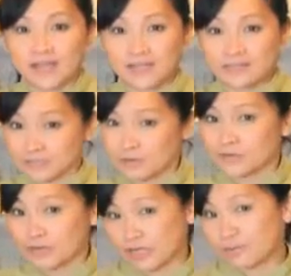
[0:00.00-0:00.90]
and this is
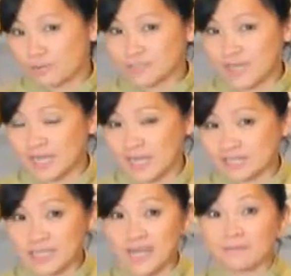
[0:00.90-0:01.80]
what you hear people say a
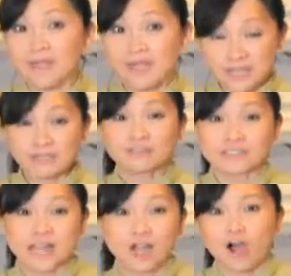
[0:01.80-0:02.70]
lot of time, it could
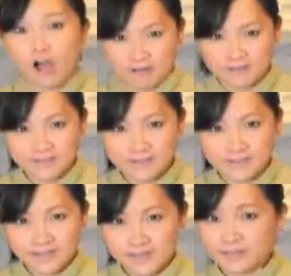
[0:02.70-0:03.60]
slide off.
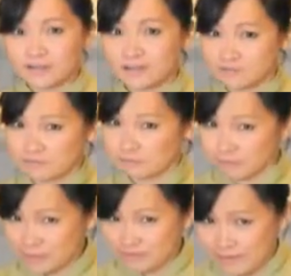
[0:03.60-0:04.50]
And it could
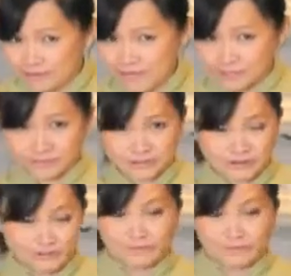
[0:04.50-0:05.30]
be very dangerous to your